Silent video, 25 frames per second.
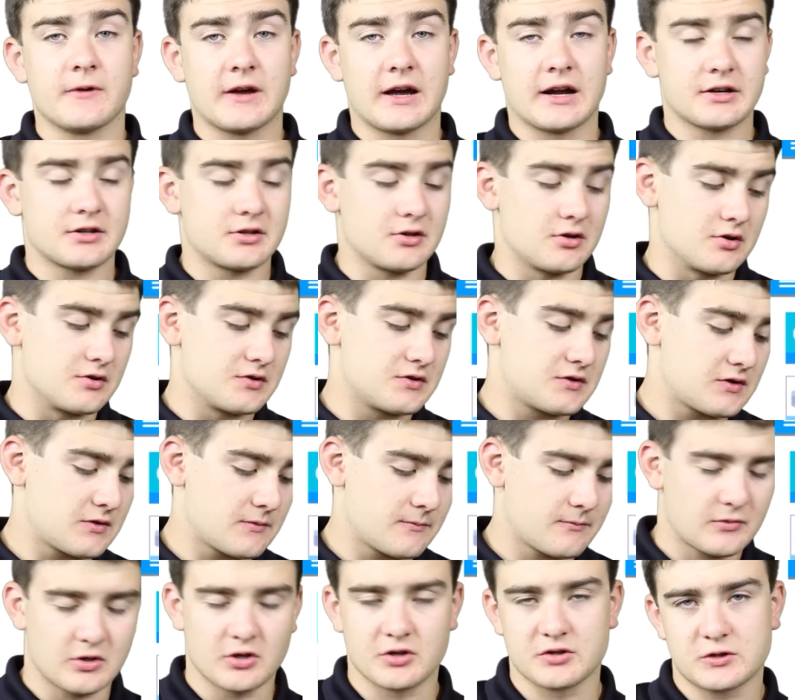of
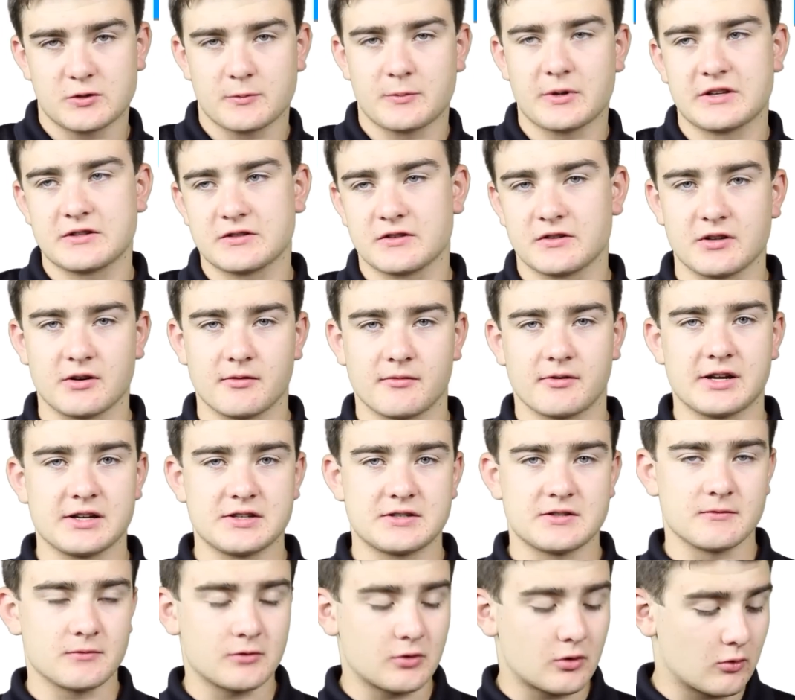factors. It also depends on the
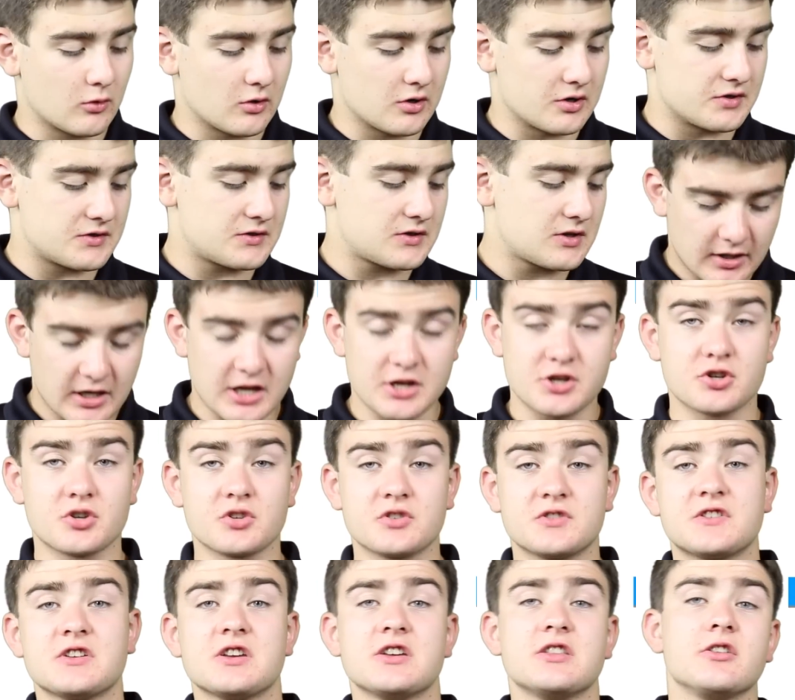device, of course. As
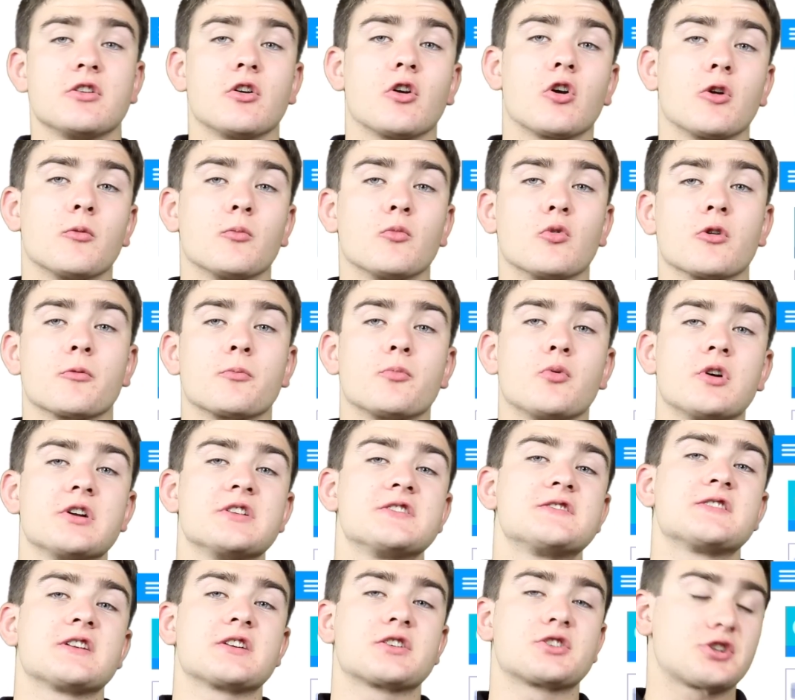you can see in the earn more
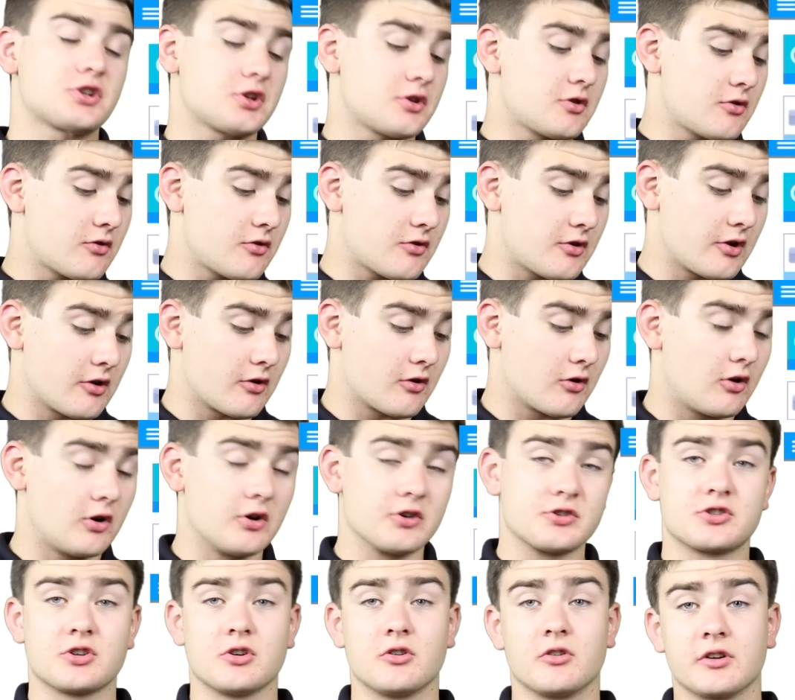points section, there are
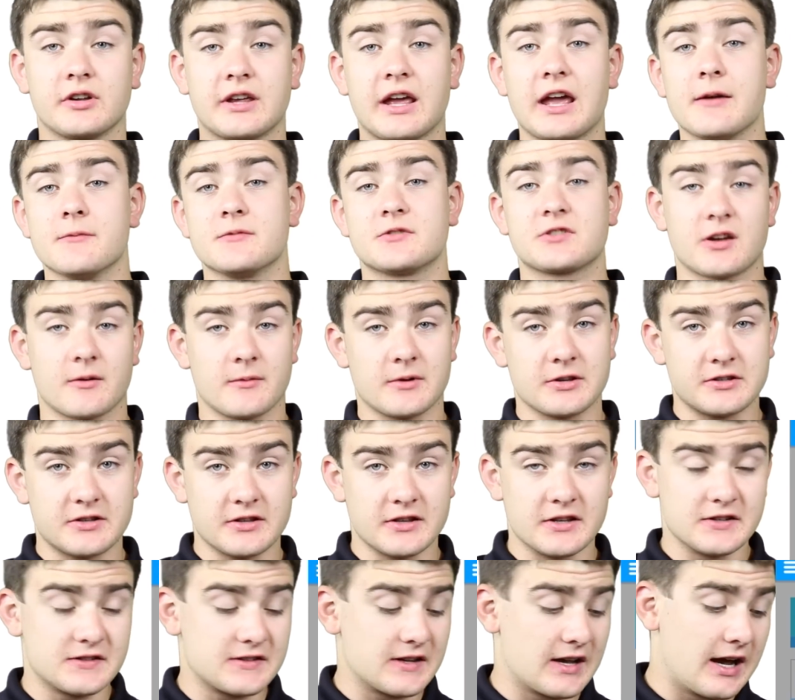also games coming
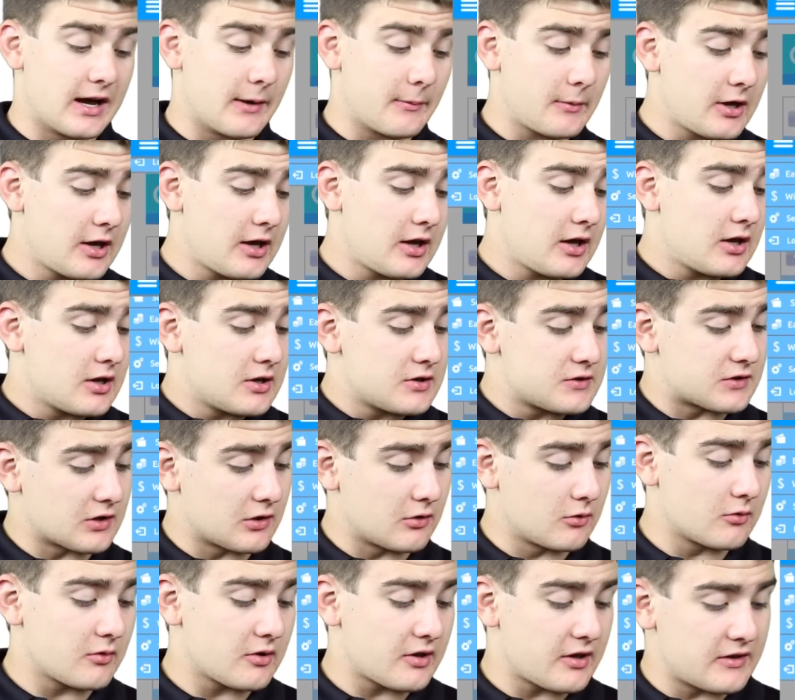to this app.
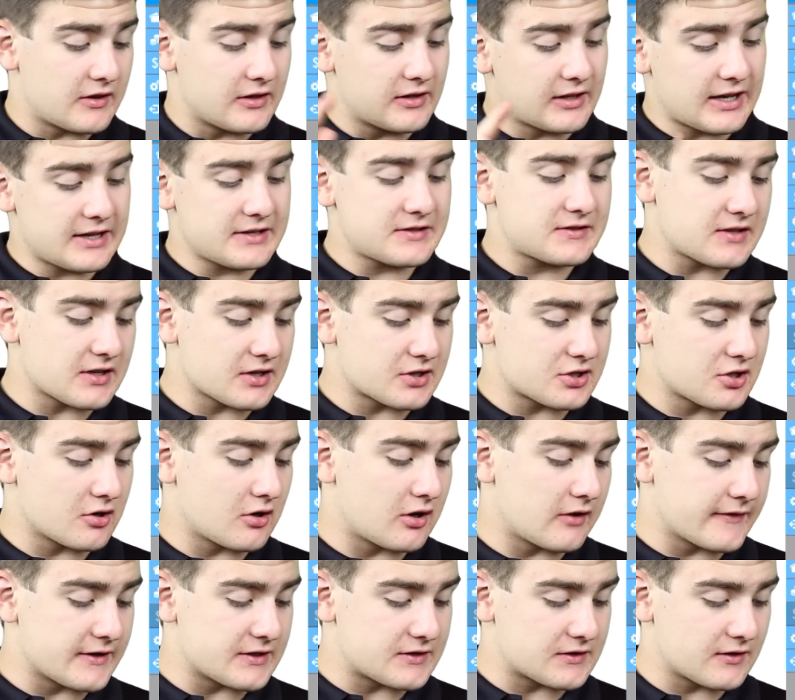So in the last
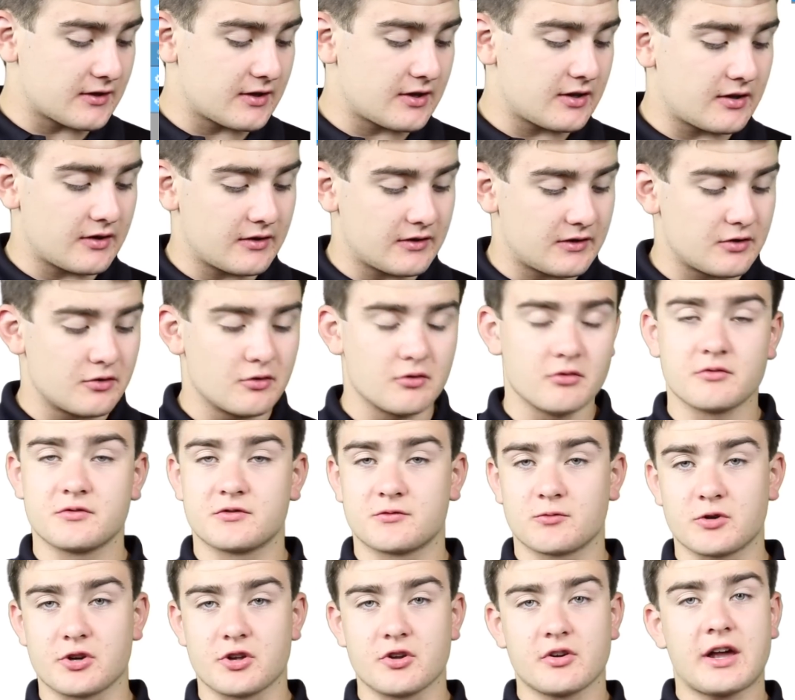section, section, obviously, the
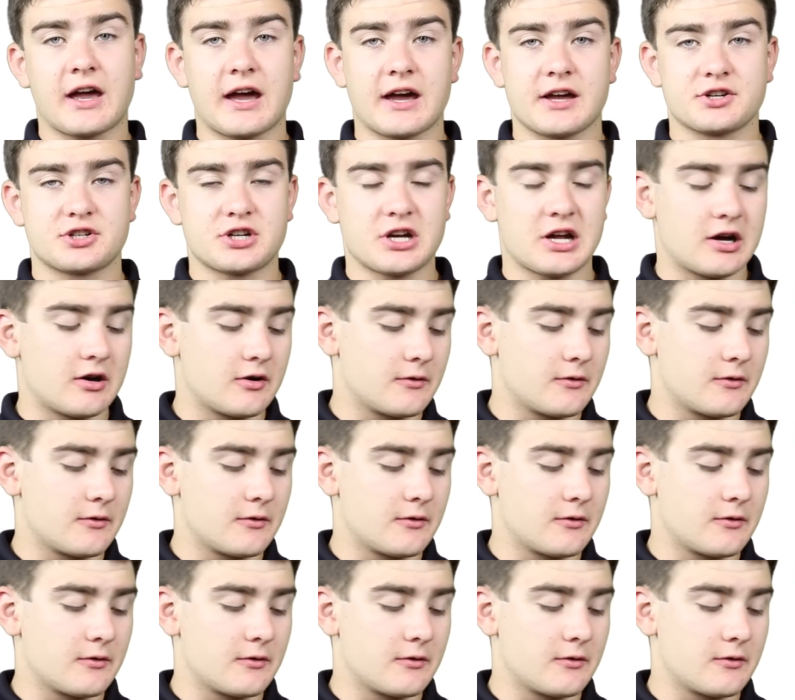use where you cash